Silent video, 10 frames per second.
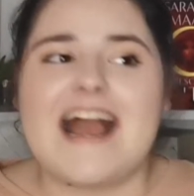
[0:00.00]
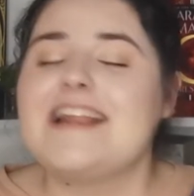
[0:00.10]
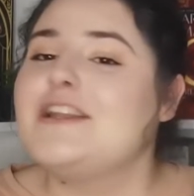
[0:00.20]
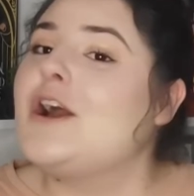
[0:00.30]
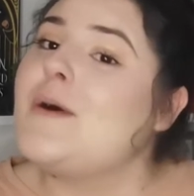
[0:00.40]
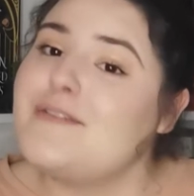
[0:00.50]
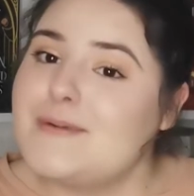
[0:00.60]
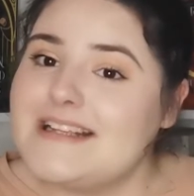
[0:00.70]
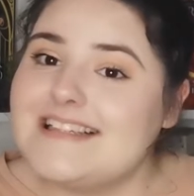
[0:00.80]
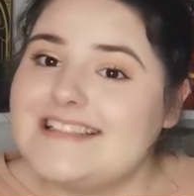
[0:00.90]
I know
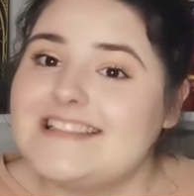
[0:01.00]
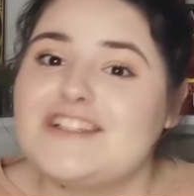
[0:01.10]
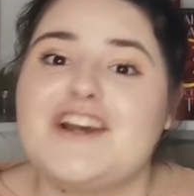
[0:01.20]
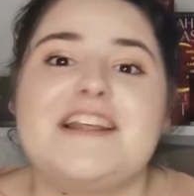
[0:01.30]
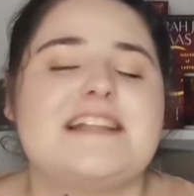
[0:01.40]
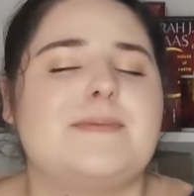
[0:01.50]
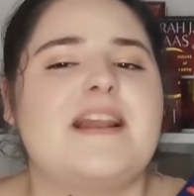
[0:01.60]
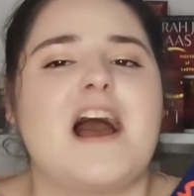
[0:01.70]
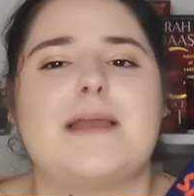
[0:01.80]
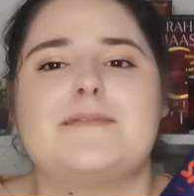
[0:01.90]
everybody says it's good, it's
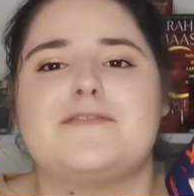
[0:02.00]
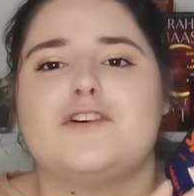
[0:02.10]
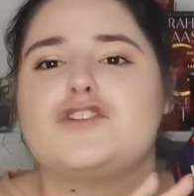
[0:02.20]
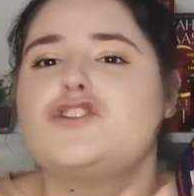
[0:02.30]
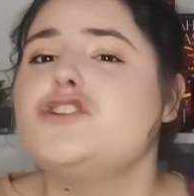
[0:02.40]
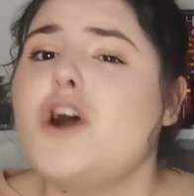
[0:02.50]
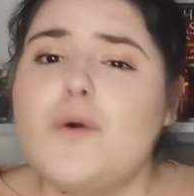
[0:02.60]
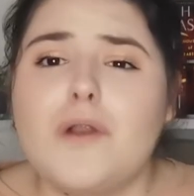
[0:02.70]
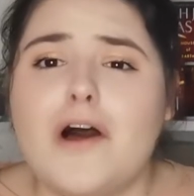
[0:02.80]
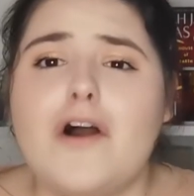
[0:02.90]
been hyped for
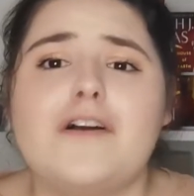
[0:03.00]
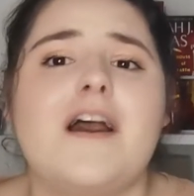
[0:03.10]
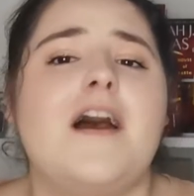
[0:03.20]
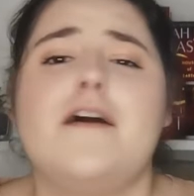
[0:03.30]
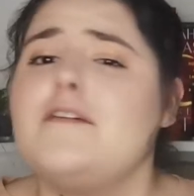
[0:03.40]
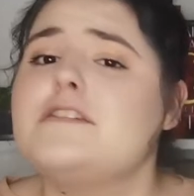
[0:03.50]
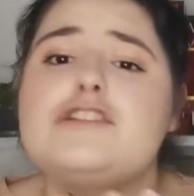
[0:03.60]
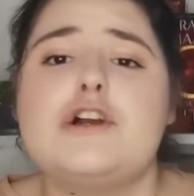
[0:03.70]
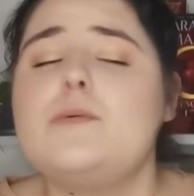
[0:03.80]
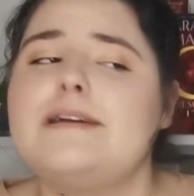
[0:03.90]
so long. There is
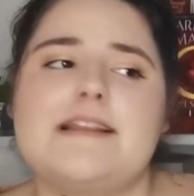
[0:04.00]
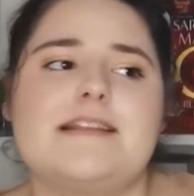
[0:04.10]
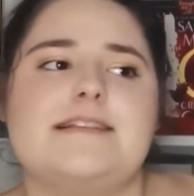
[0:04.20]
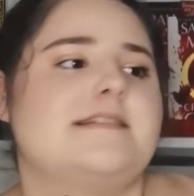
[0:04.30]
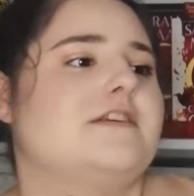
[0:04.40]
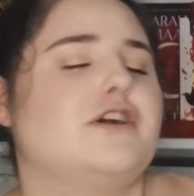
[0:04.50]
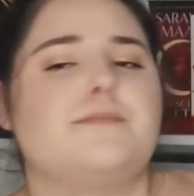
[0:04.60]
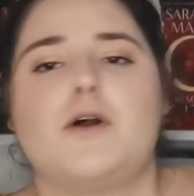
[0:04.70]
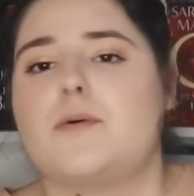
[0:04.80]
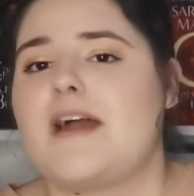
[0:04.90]
no way that this isn't a
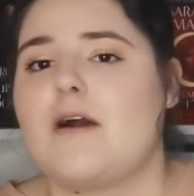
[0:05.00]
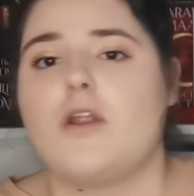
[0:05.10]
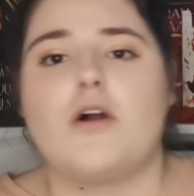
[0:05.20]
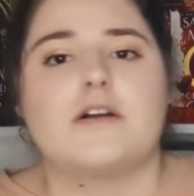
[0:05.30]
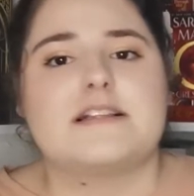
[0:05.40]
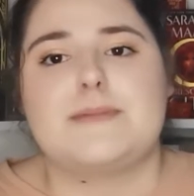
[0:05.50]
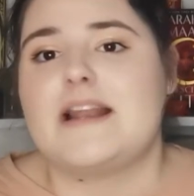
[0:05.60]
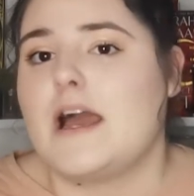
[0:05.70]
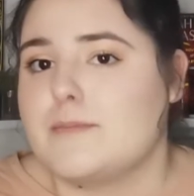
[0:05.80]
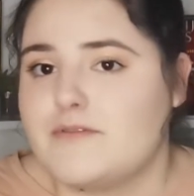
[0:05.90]
good book with how long it's
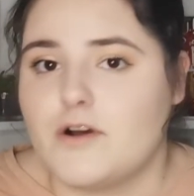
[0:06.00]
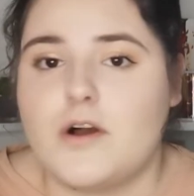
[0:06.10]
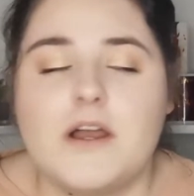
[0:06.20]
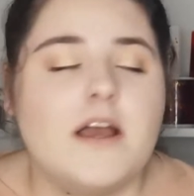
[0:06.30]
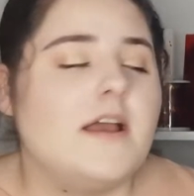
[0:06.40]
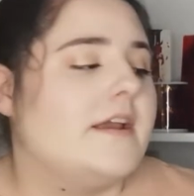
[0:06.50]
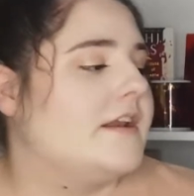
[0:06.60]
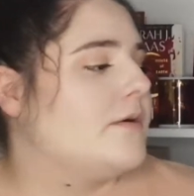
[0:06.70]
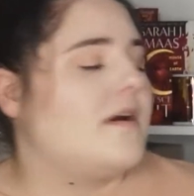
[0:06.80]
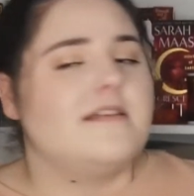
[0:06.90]
been hyped for.
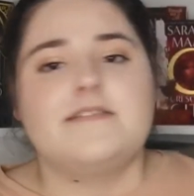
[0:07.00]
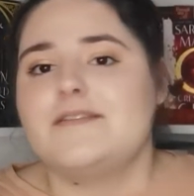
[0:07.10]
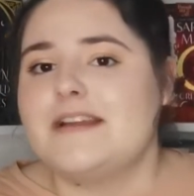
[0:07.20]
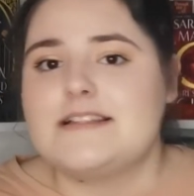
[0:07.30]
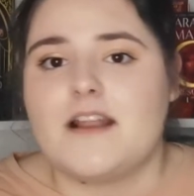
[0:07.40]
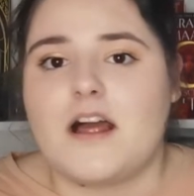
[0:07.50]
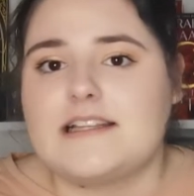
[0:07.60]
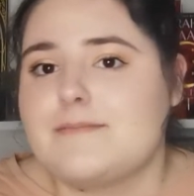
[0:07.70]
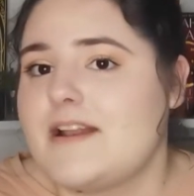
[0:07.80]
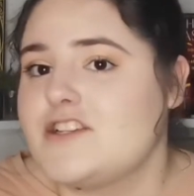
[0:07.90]
You know, Olivia Reed's
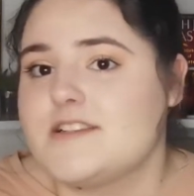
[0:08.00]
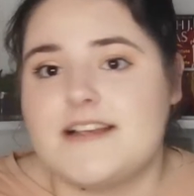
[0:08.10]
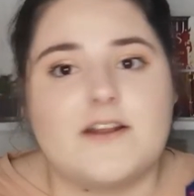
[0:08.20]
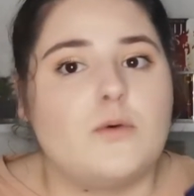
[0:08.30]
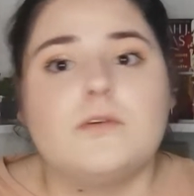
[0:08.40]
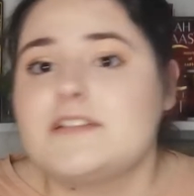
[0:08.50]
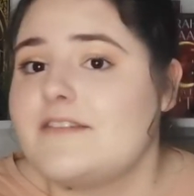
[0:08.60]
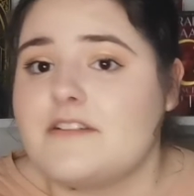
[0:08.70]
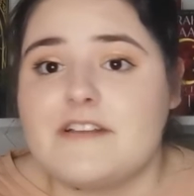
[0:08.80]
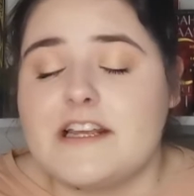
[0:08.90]
Alati mentions it in almost
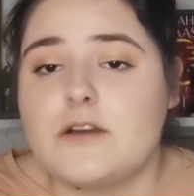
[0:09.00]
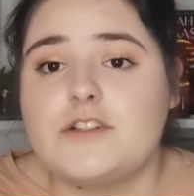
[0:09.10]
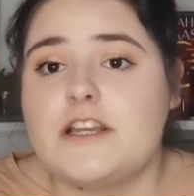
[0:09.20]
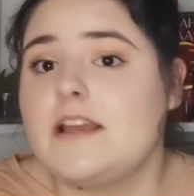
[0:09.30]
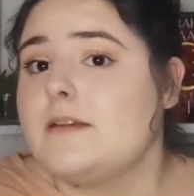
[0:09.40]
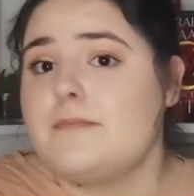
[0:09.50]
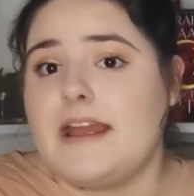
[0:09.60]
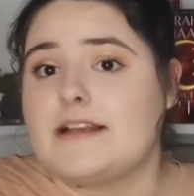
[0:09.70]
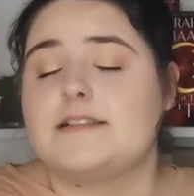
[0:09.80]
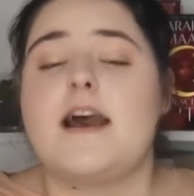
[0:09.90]
every video she
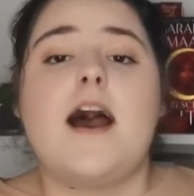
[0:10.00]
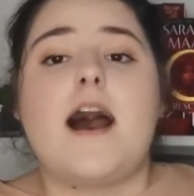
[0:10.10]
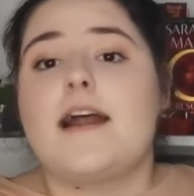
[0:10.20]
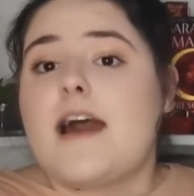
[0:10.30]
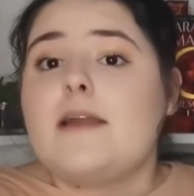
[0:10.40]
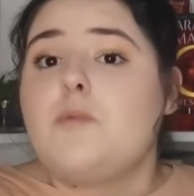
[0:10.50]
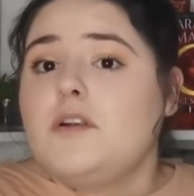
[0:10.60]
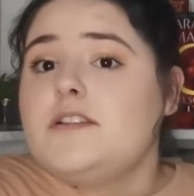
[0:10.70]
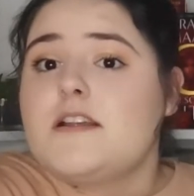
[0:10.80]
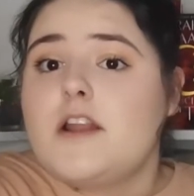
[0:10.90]
makes. And I
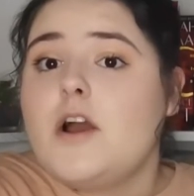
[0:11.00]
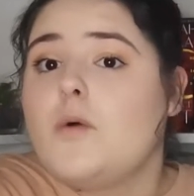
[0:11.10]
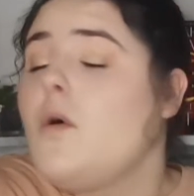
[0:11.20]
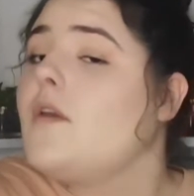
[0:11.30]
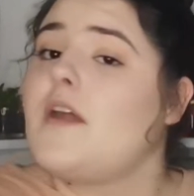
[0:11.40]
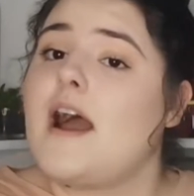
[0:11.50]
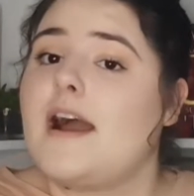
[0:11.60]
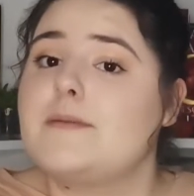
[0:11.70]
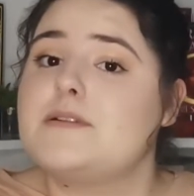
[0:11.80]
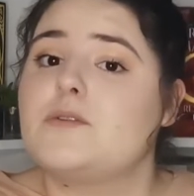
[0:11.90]
want to know what that
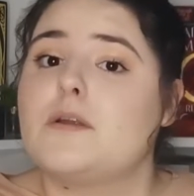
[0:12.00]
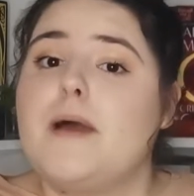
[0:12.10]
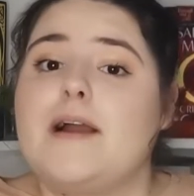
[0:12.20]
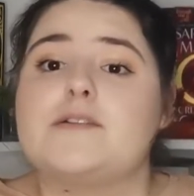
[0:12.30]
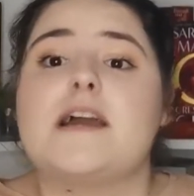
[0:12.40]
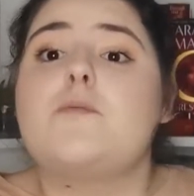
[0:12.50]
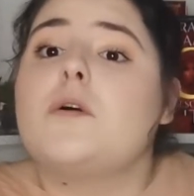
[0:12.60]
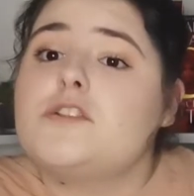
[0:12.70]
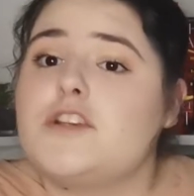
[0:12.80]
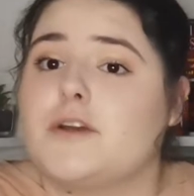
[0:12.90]
hype is all about.
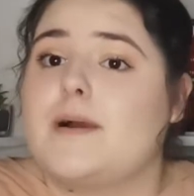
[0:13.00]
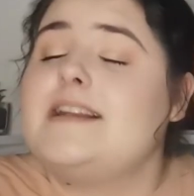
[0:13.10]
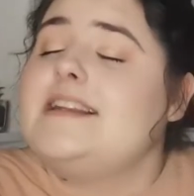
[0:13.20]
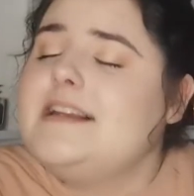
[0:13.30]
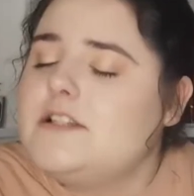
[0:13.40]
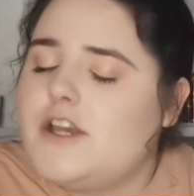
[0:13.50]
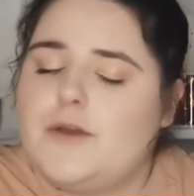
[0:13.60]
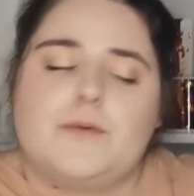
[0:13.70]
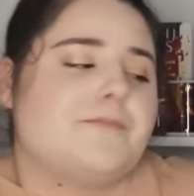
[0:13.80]
I need to.